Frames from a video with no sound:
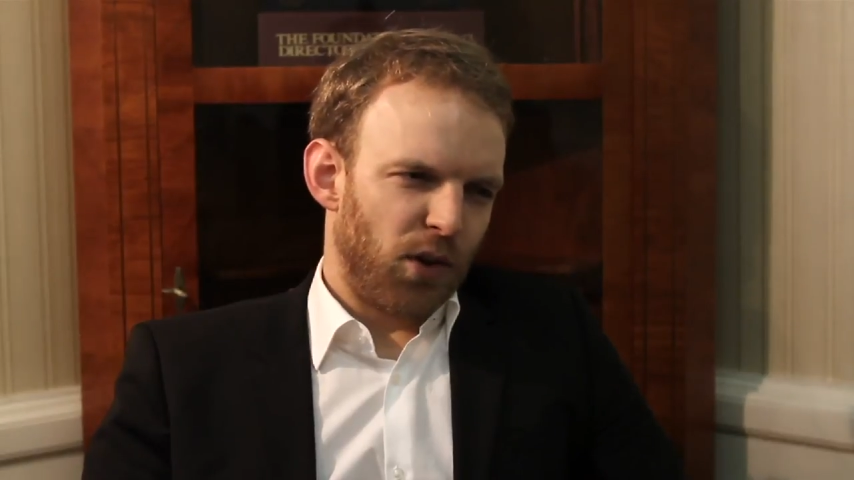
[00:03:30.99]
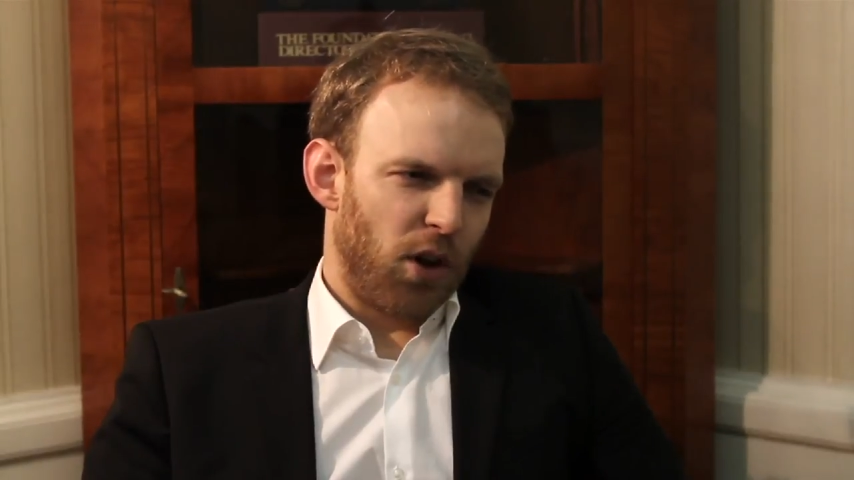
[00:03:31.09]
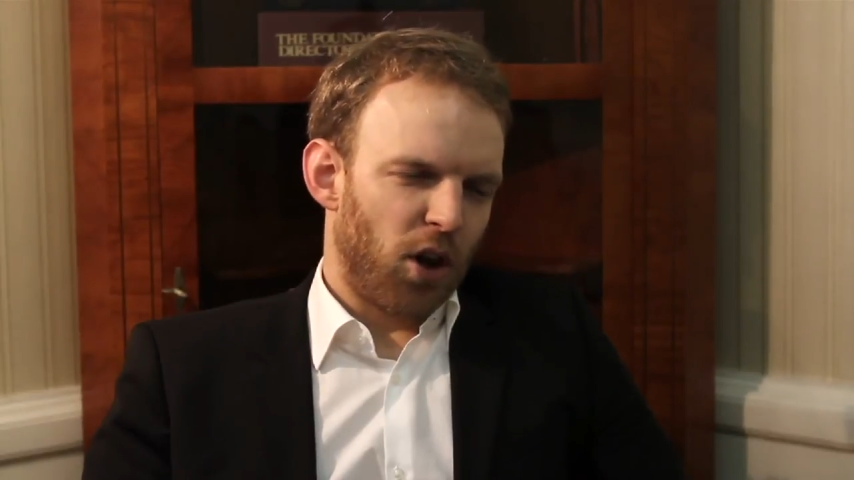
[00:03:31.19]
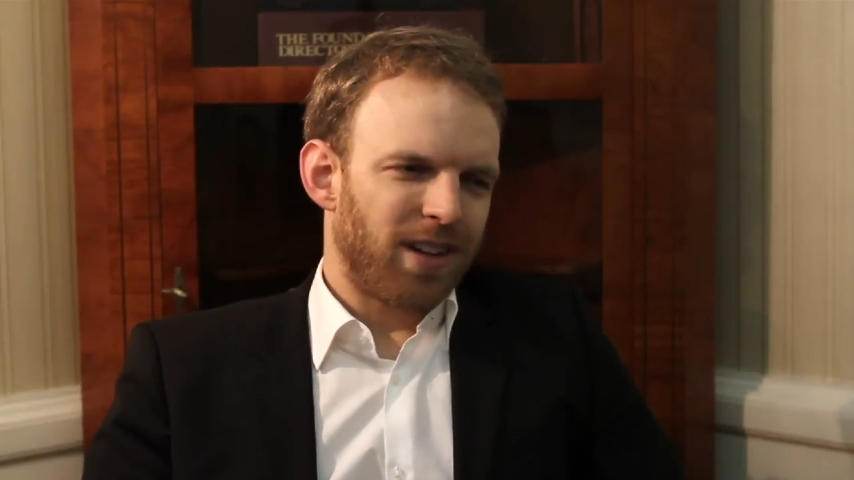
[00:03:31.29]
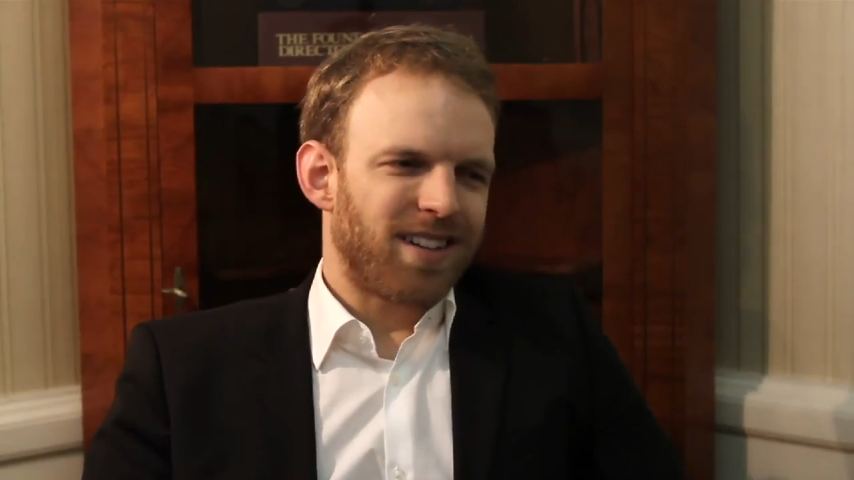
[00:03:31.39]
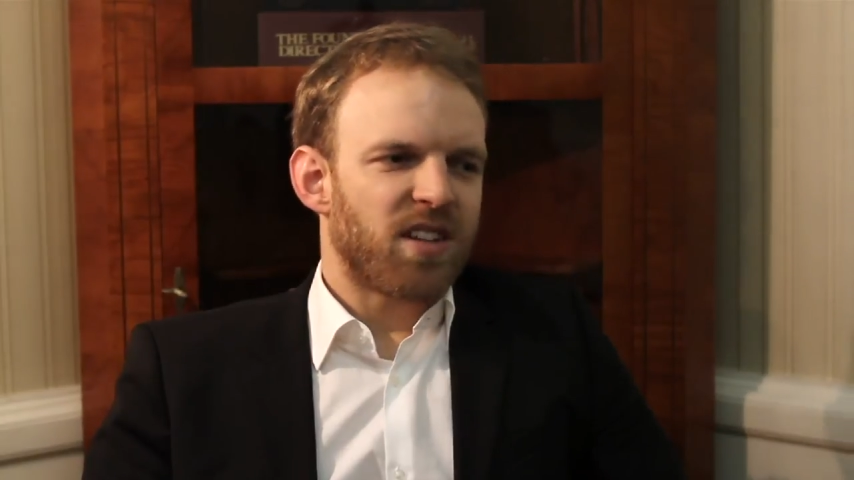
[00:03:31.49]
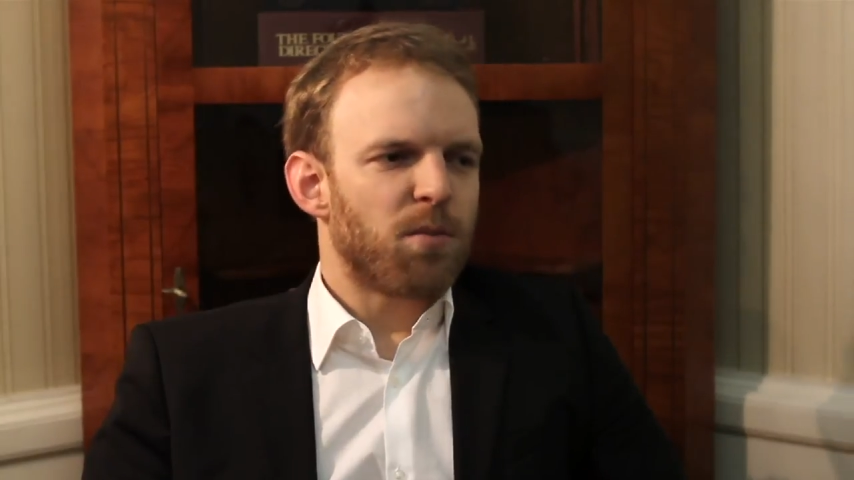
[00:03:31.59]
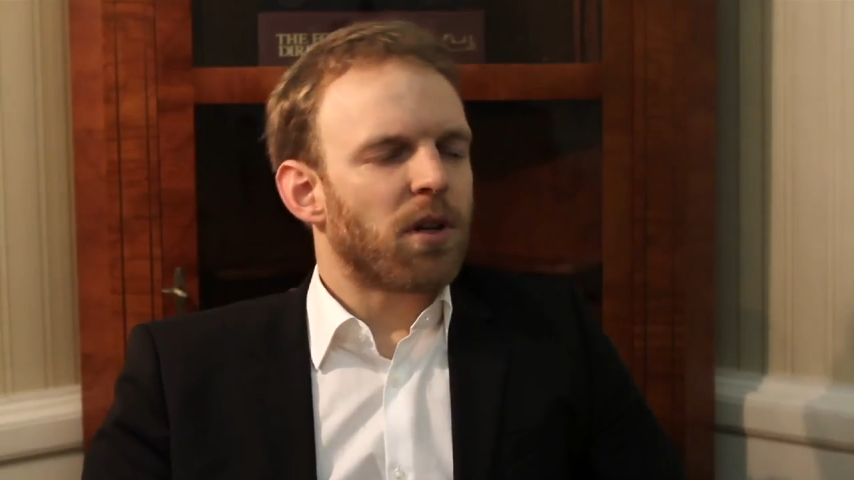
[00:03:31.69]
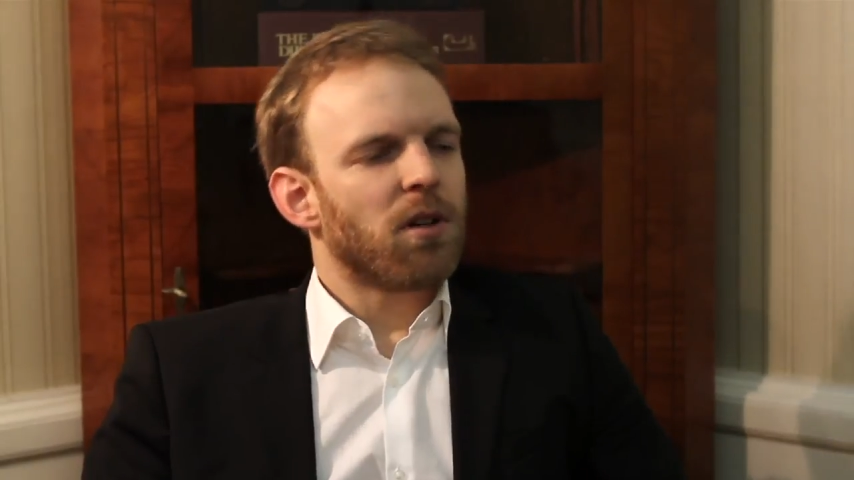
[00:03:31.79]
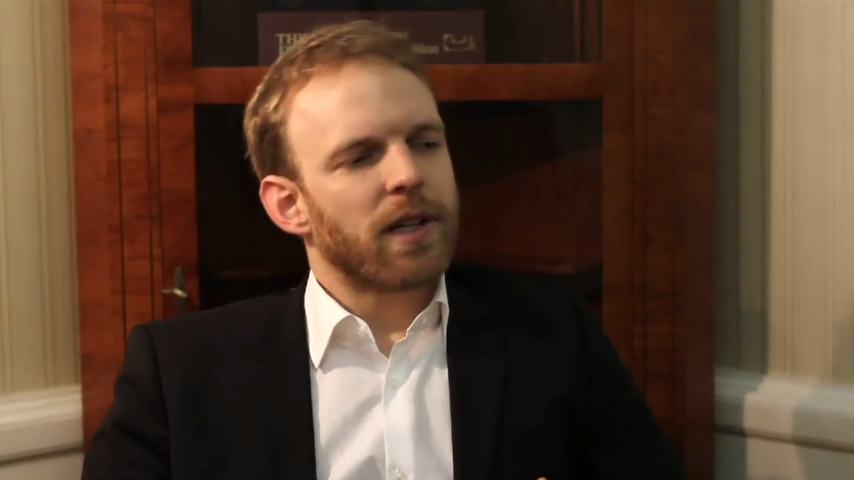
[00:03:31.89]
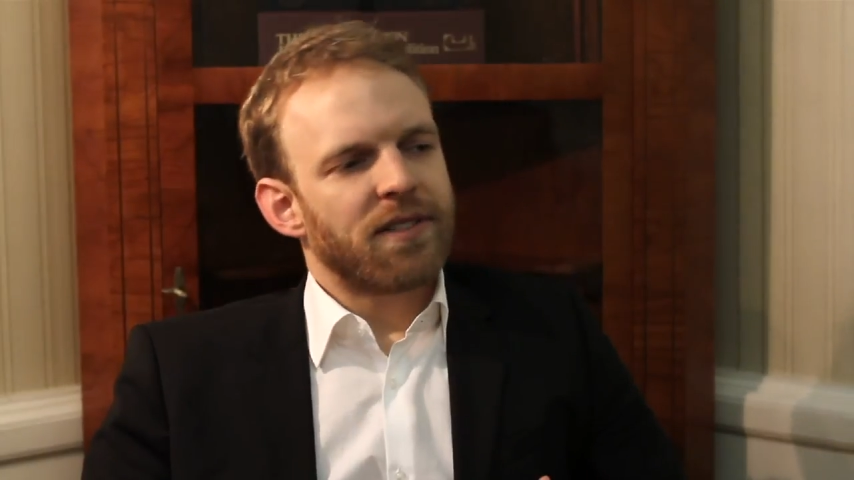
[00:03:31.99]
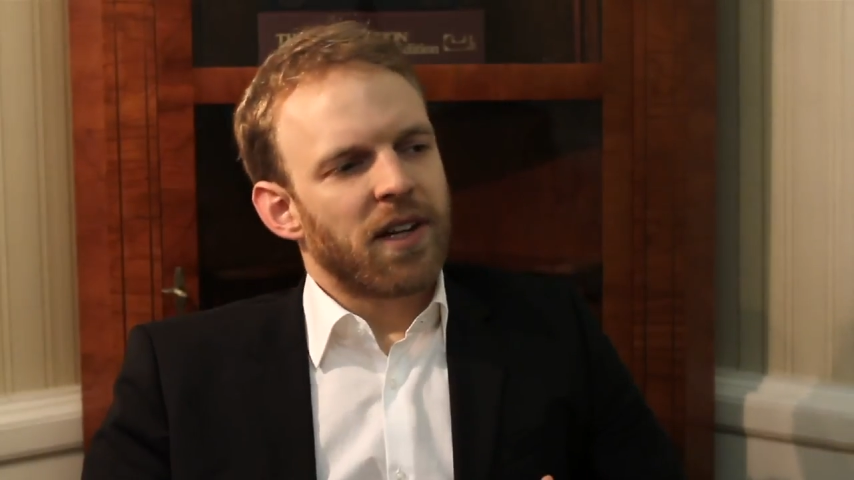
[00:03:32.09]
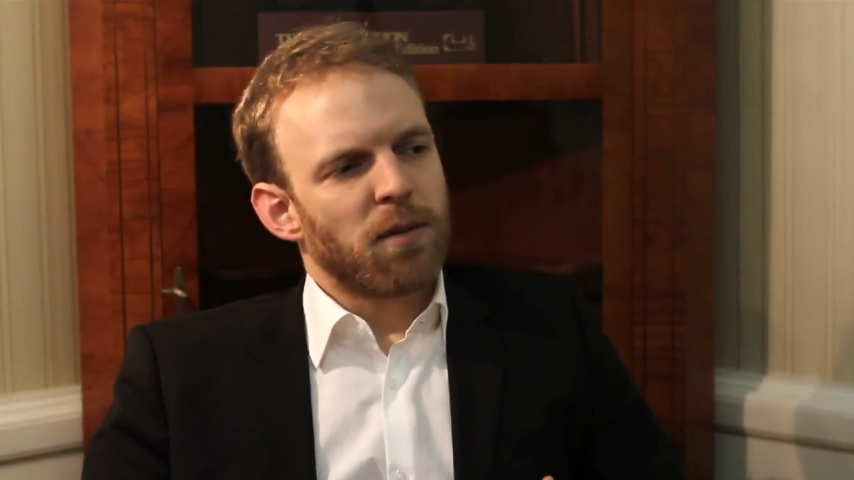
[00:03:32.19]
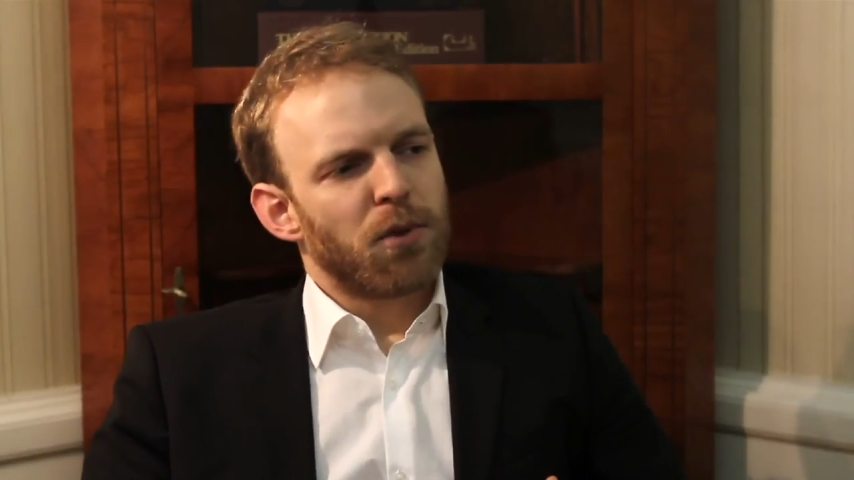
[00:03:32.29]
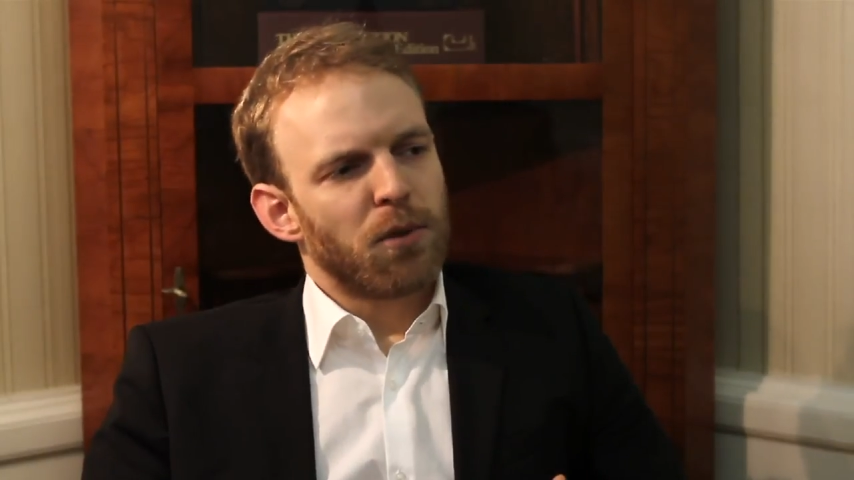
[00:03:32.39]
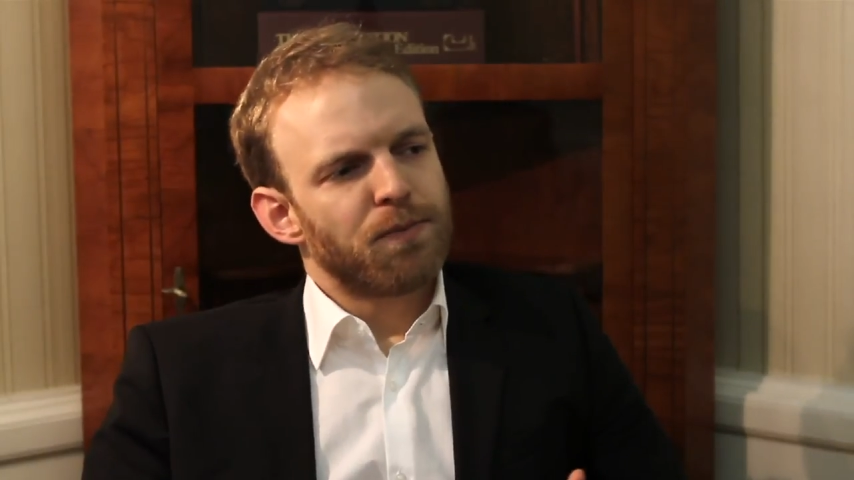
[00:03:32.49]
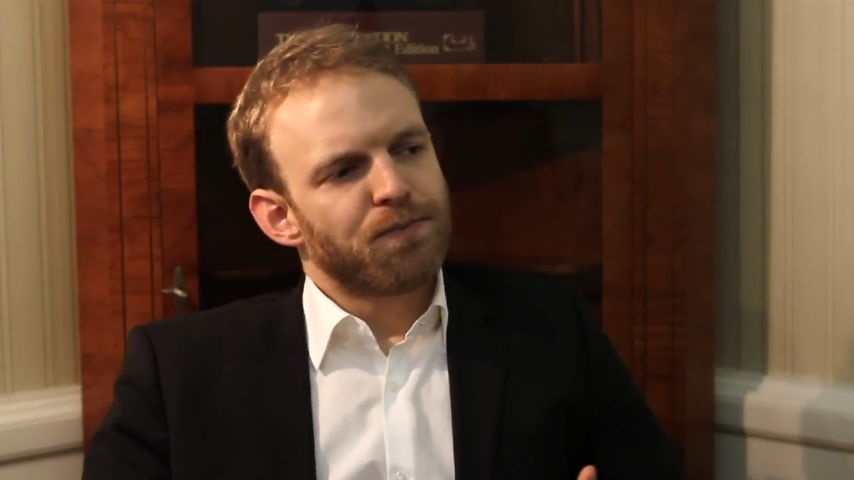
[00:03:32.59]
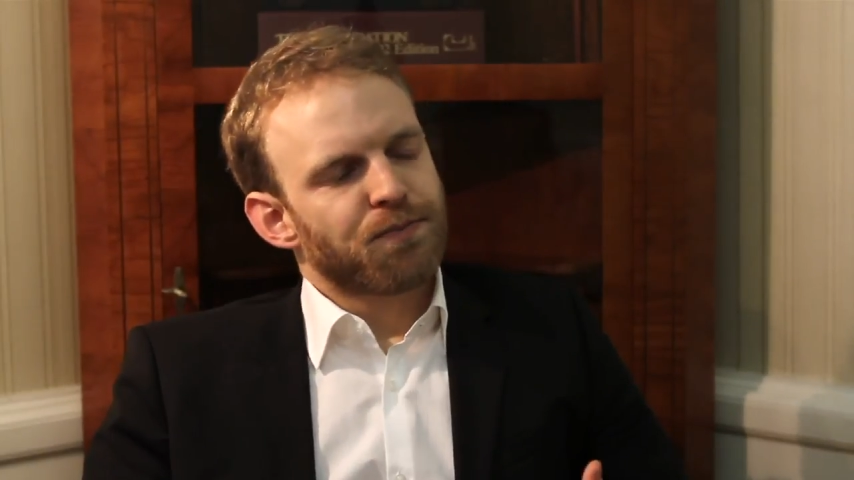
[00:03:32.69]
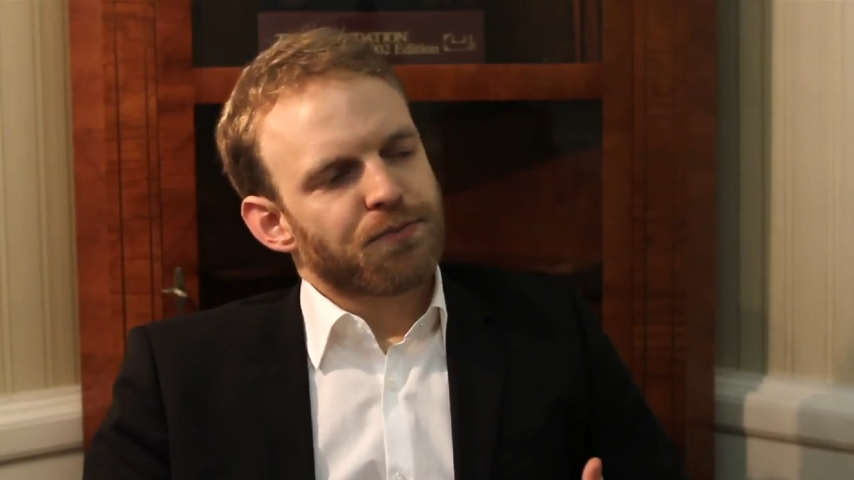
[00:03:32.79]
not a typical example